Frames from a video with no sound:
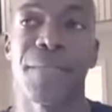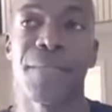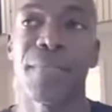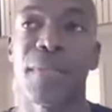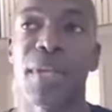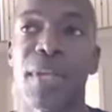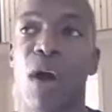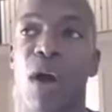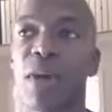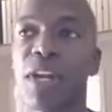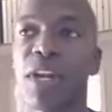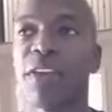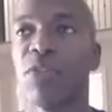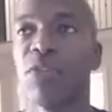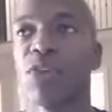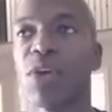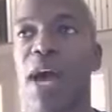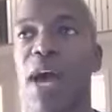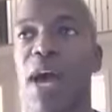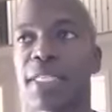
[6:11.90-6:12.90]
I want to give
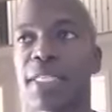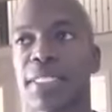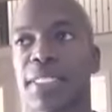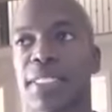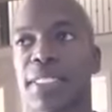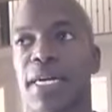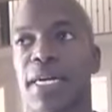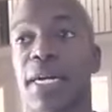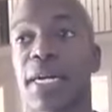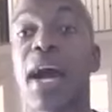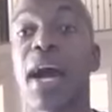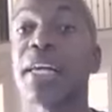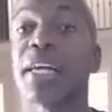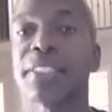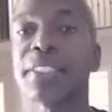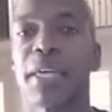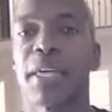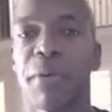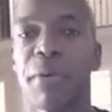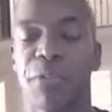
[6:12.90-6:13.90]
you guys a
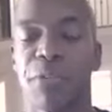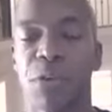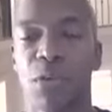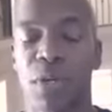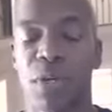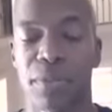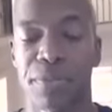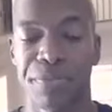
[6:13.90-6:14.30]
concept, if you will.